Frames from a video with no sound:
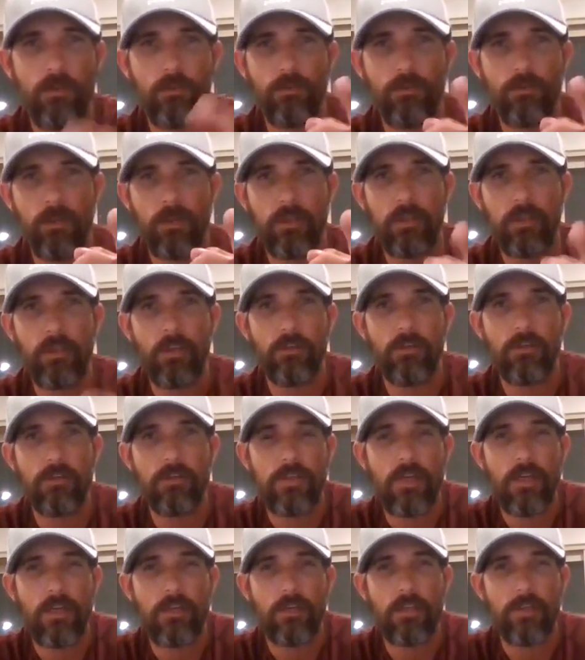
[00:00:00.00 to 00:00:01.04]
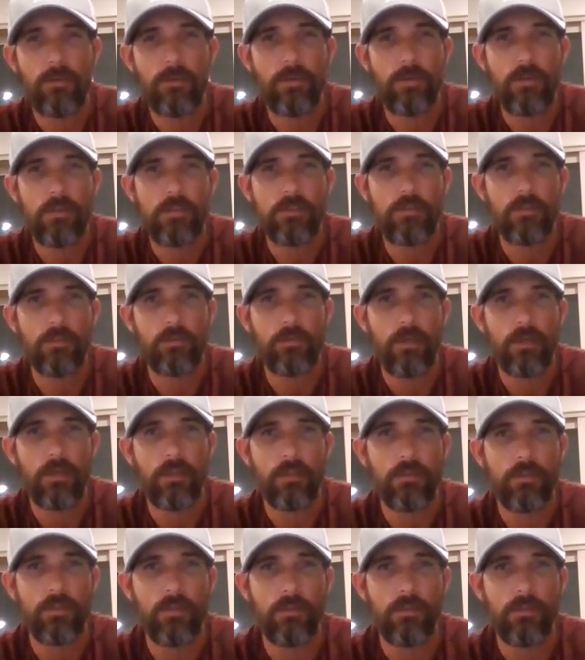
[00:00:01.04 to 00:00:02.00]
and hopefully the owner's got good personal credit.